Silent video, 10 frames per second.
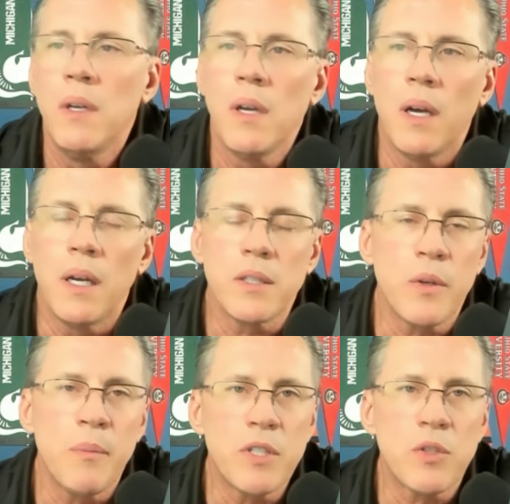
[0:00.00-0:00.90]
uh, so
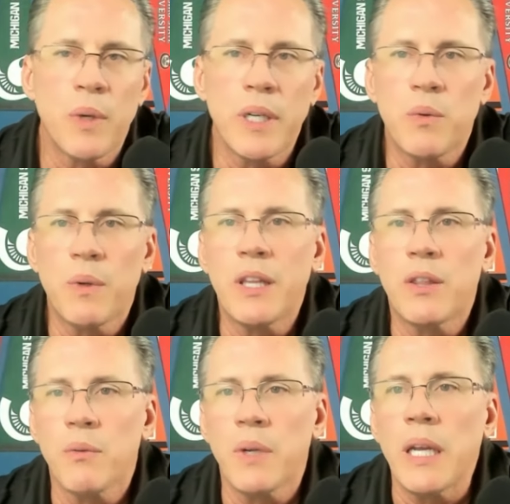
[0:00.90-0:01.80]
he missed
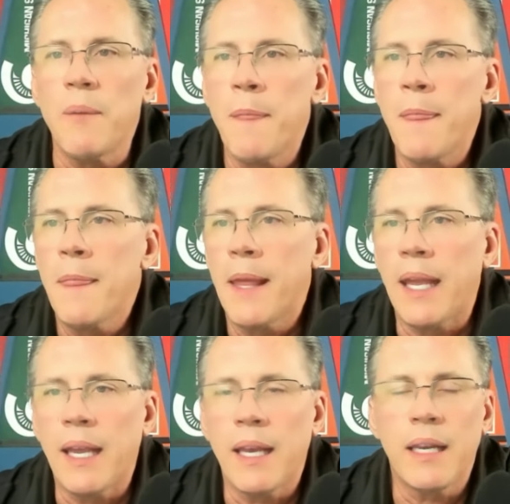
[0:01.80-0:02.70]
2023,
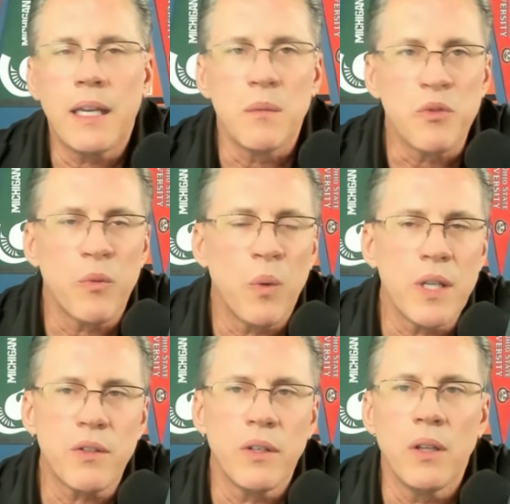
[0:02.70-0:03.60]
and he comes from
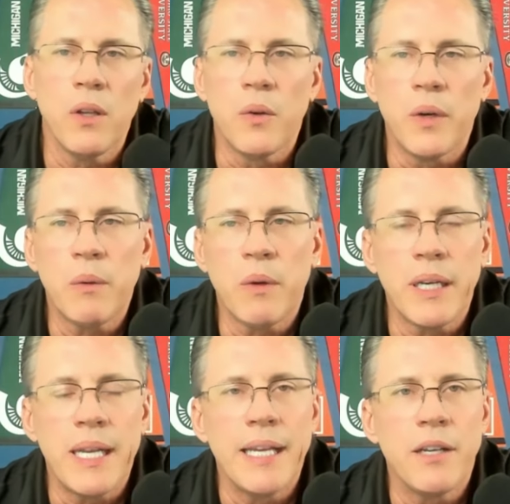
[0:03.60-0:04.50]
Western Illinois, where he
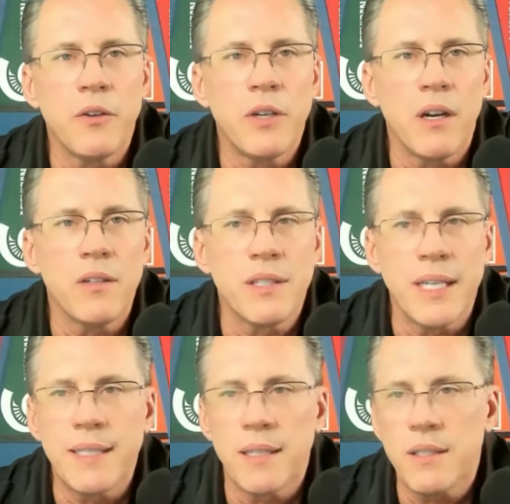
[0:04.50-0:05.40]
had 900 yards and
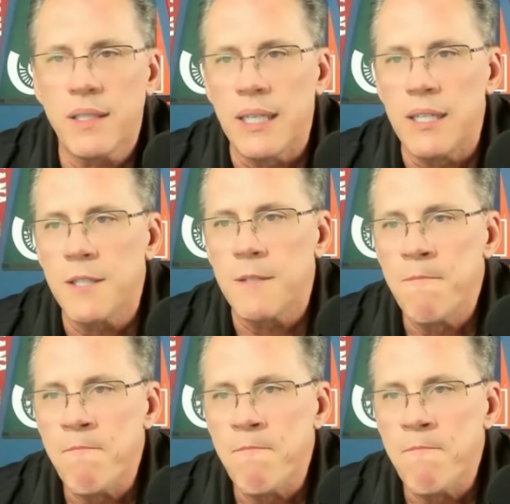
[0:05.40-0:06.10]
nine touchdowns.